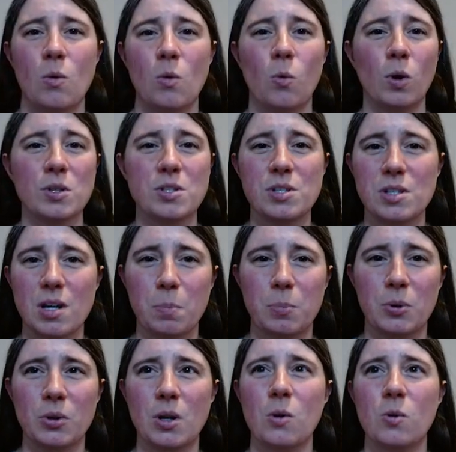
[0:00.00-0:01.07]
Once the upper
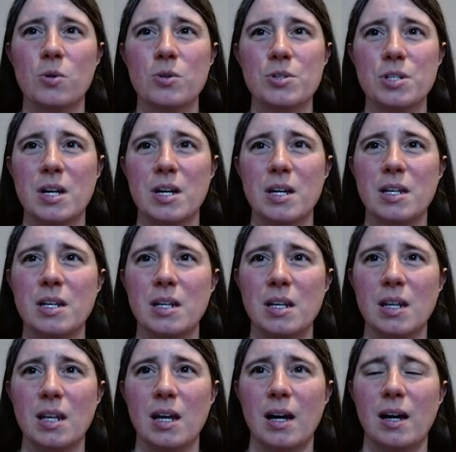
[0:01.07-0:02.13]
and lower is done
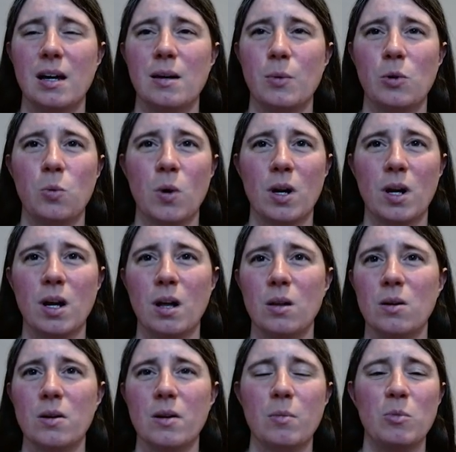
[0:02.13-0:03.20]
uh, with one
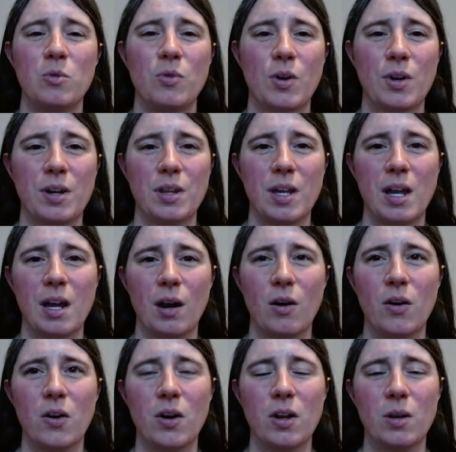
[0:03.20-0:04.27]
color, I move on to the
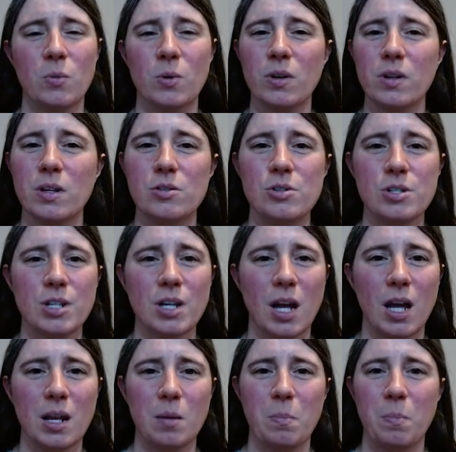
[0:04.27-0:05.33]
handguard, and really you just
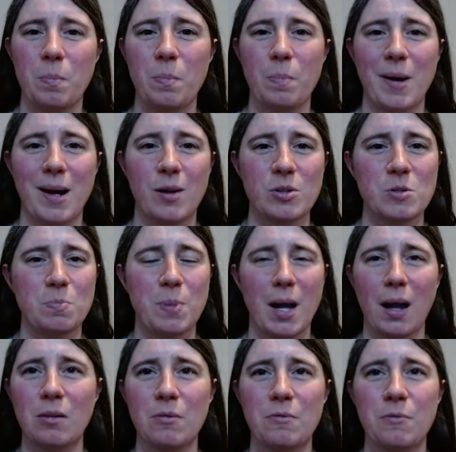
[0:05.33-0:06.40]
kind of bounce
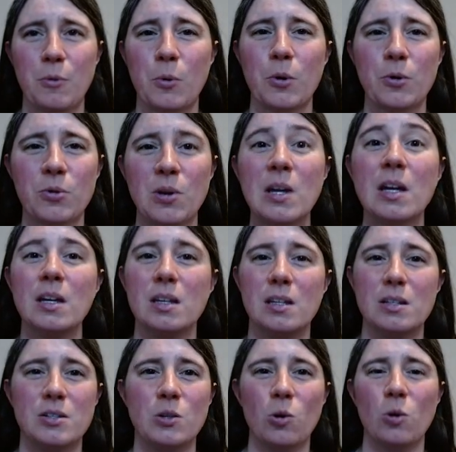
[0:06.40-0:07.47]
back and forth
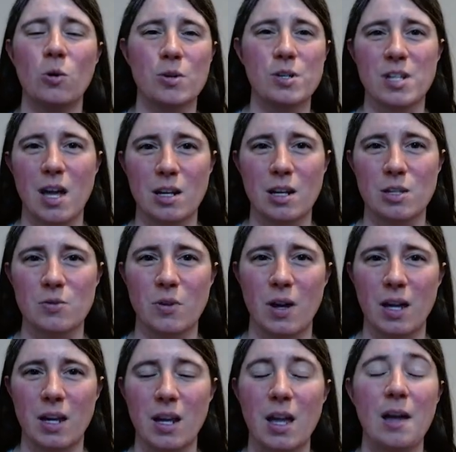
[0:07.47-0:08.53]
until you're
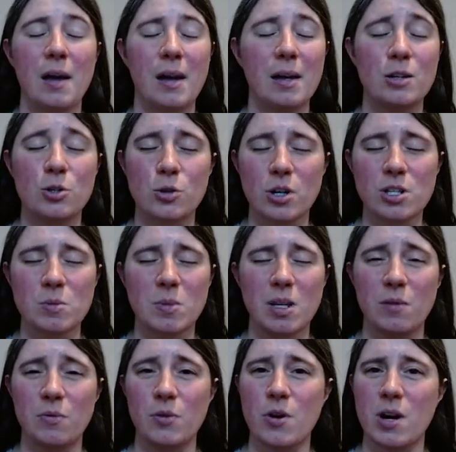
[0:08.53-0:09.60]
satisfied. And trust me,
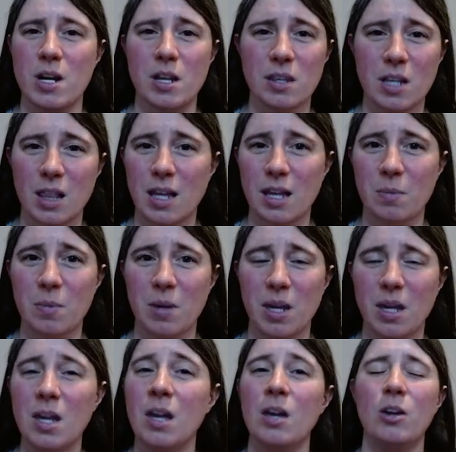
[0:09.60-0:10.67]
if you're anything like
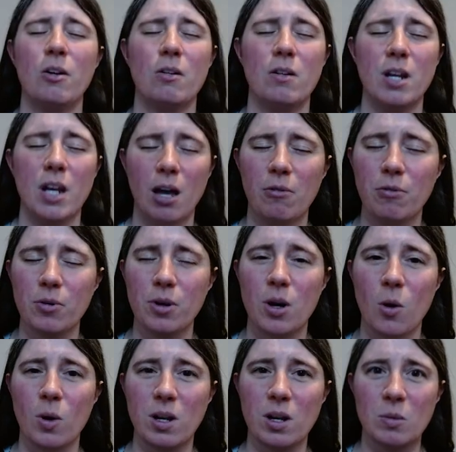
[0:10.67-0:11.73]
me, you're never
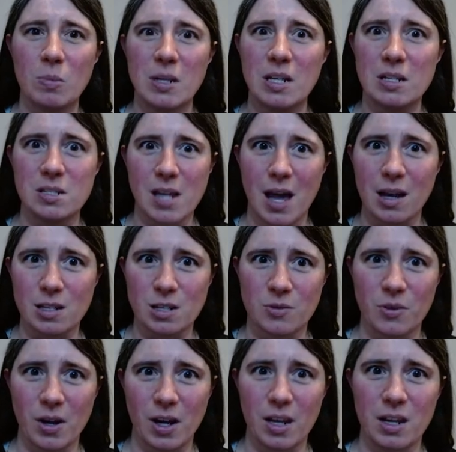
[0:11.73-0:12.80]
going to be
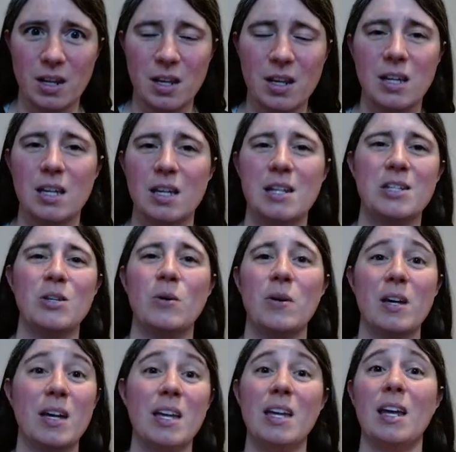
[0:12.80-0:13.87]
satisfied until
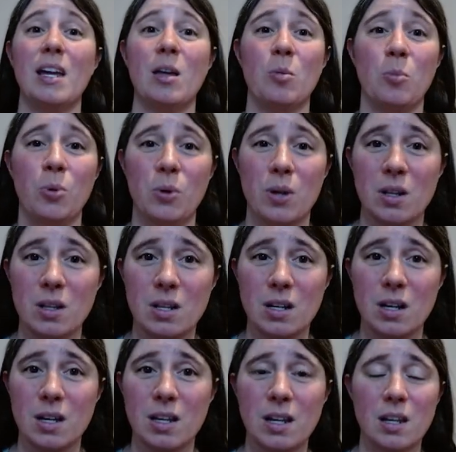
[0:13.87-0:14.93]
you get it completely
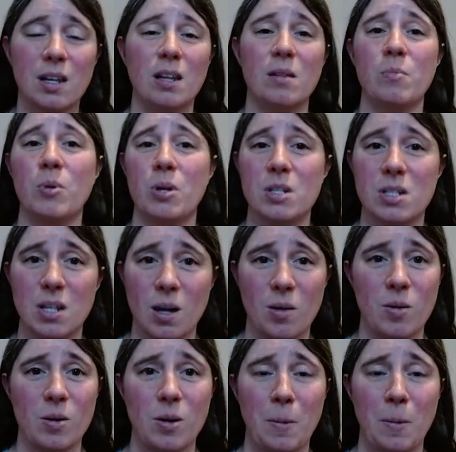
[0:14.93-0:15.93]
done and put it together